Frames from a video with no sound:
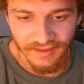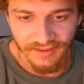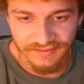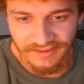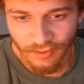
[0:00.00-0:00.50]

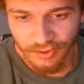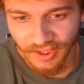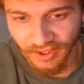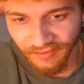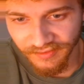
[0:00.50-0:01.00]
A single
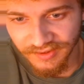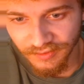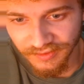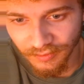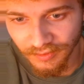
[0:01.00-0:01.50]
shot of this
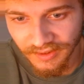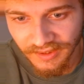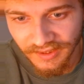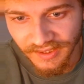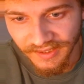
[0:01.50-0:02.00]
jutsu
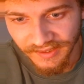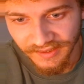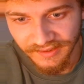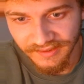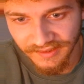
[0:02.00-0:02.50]

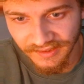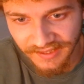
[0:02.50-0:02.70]
can